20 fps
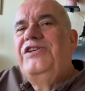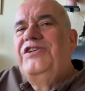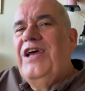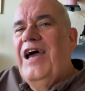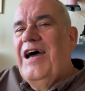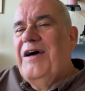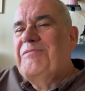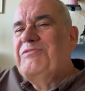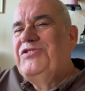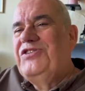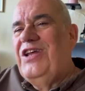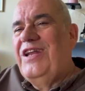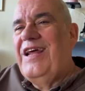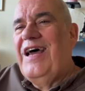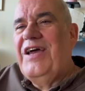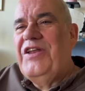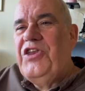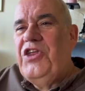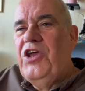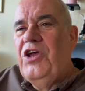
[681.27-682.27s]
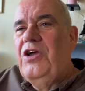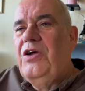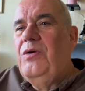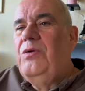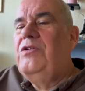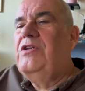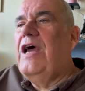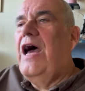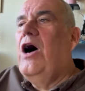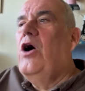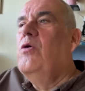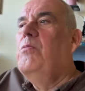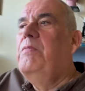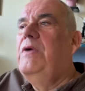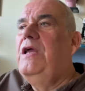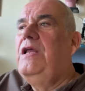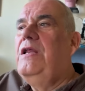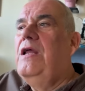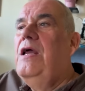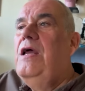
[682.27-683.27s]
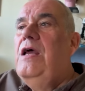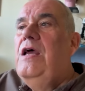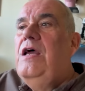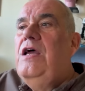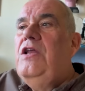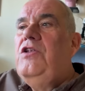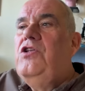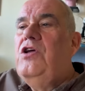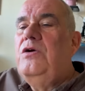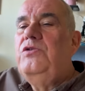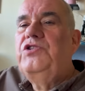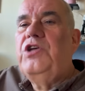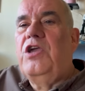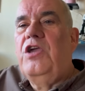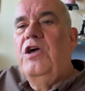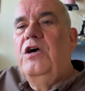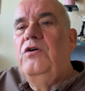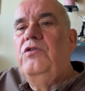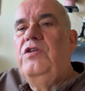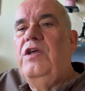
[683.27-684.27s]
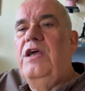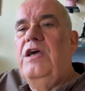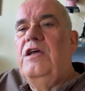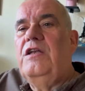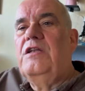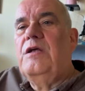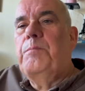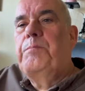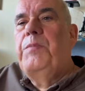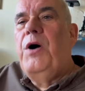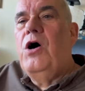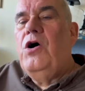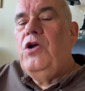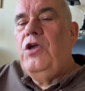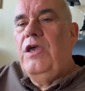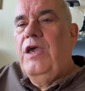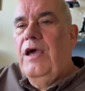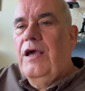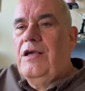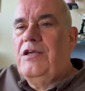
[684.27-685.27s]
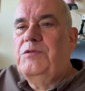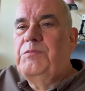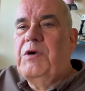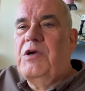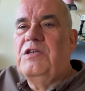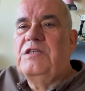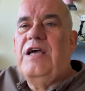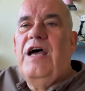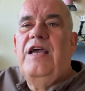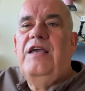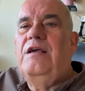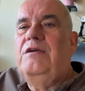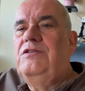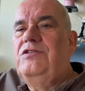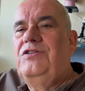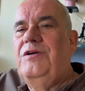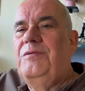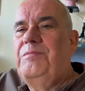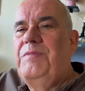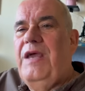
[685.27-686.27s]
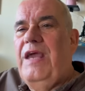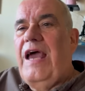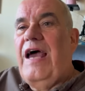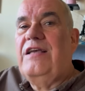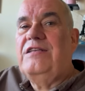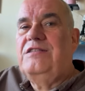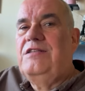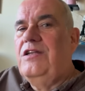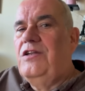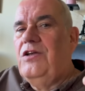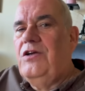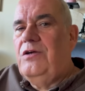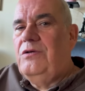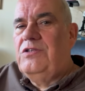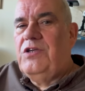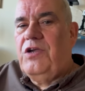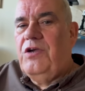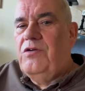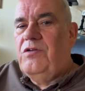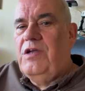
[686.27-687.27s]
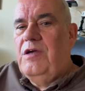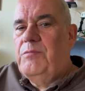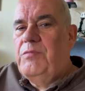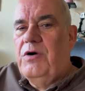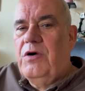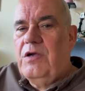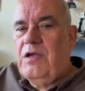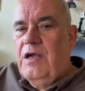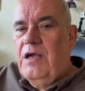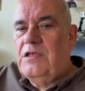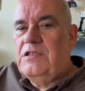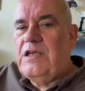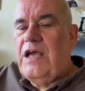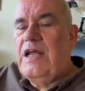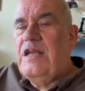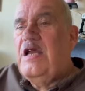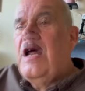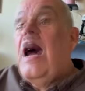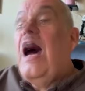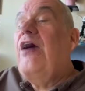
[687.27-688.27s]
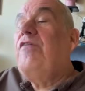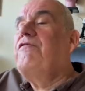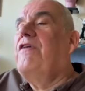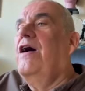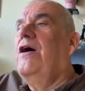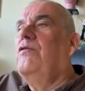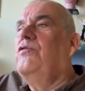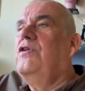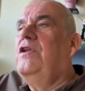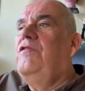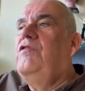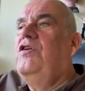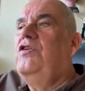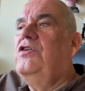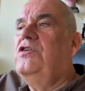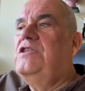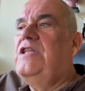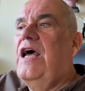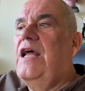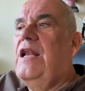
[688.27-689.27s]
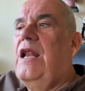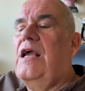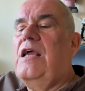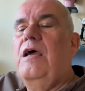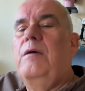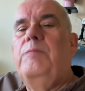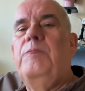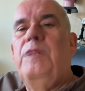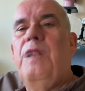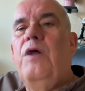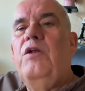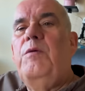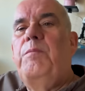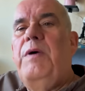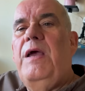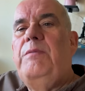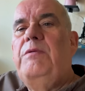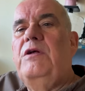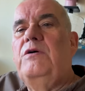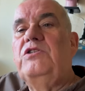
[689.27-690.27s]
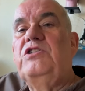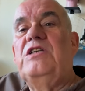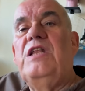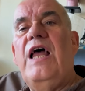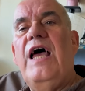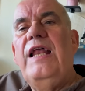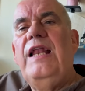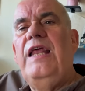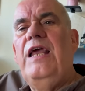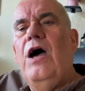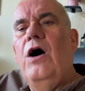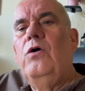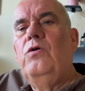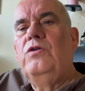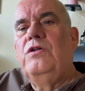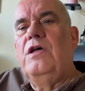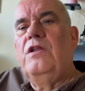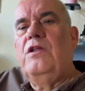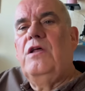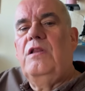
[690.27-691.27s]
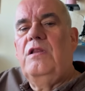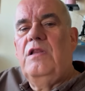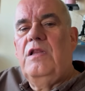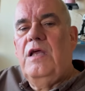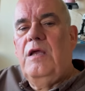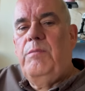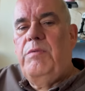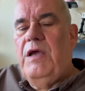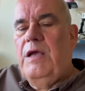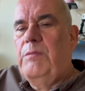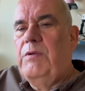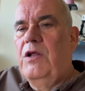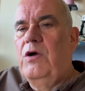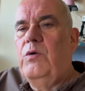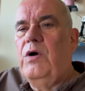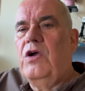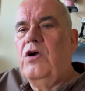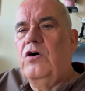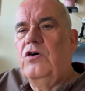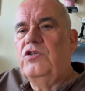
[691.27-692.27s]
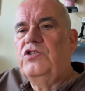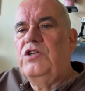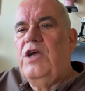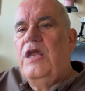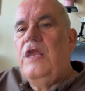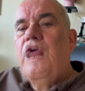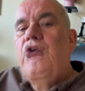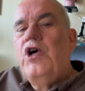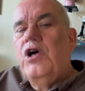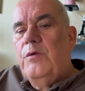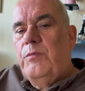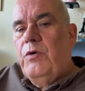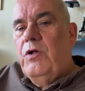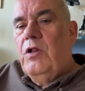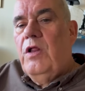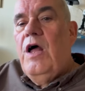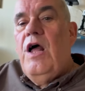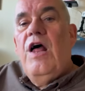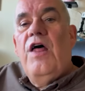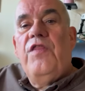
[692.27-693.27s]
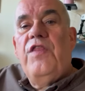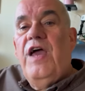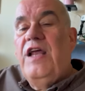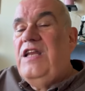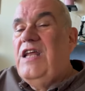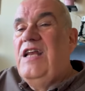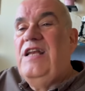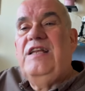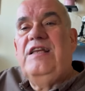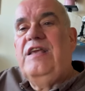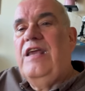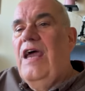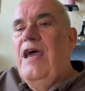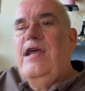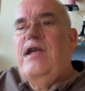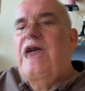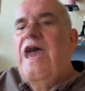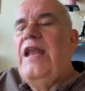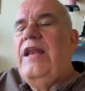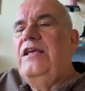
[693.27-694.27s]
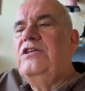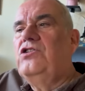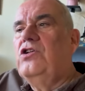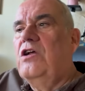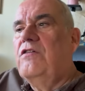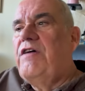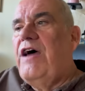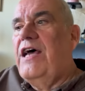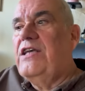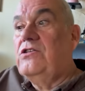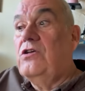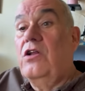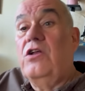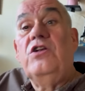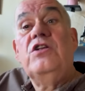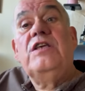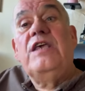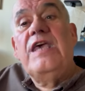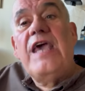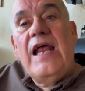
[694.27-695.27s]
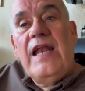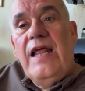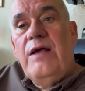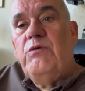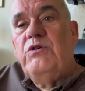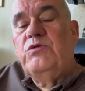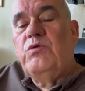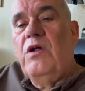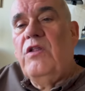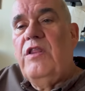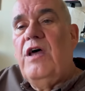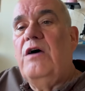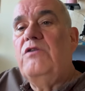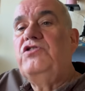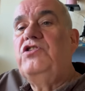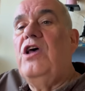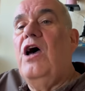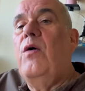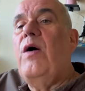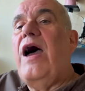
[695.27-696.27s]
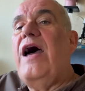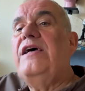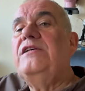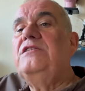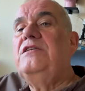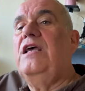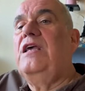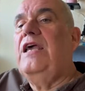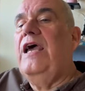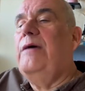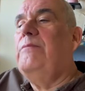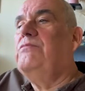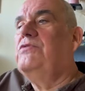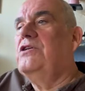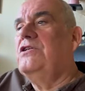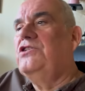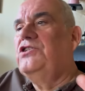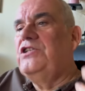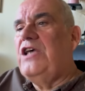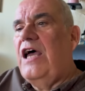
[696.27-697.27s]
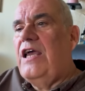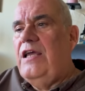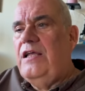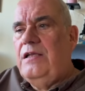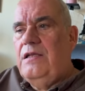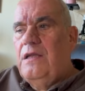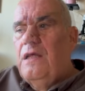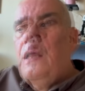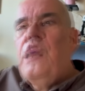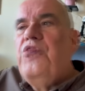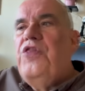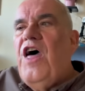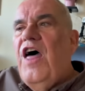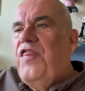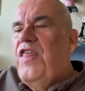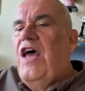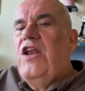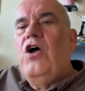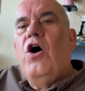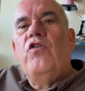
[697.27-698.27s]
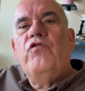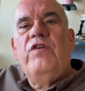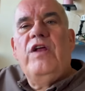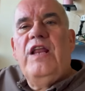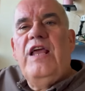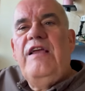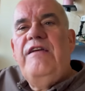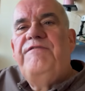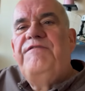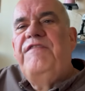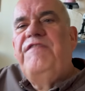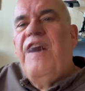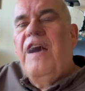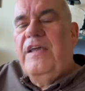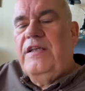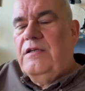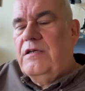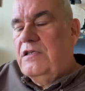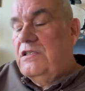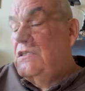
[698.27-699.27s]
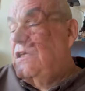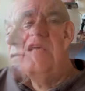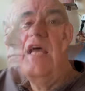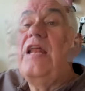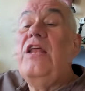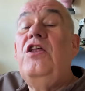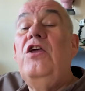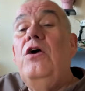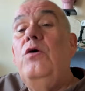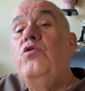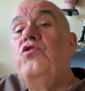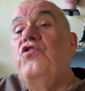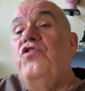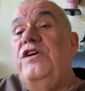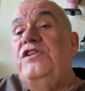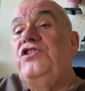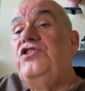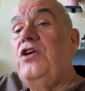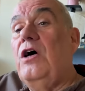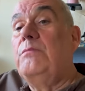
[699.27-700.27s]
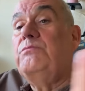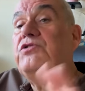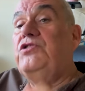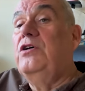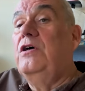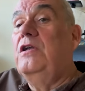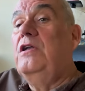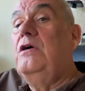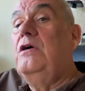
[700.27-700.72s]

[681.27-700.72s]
chaps that I knew to help me do security at punk gigs because I used to be asked to do security at punk gigs. And I found that if you just had like a load of people who were slightly older than the people who were causing trouble, they didn't get any sort of hassle. And Kenny was one of those. Though, as they kept saying that they're not really fighters. And I knew Chris Thompson,